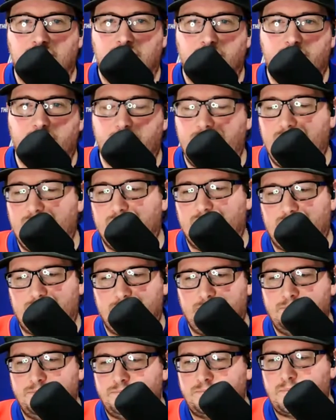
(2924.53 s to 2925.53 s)
But man, like
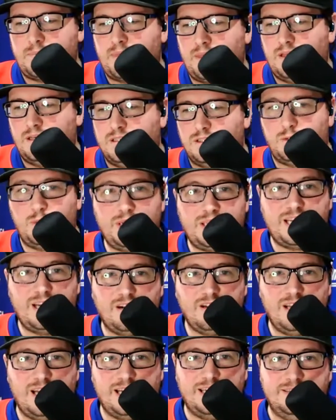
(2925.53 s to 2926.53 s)
Sweet
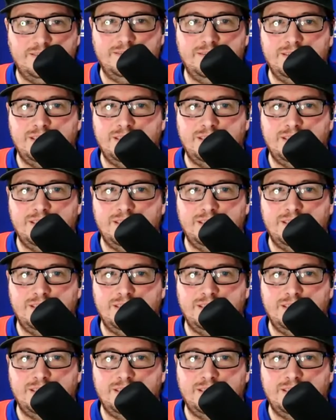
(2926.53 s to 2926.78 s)
Caroline,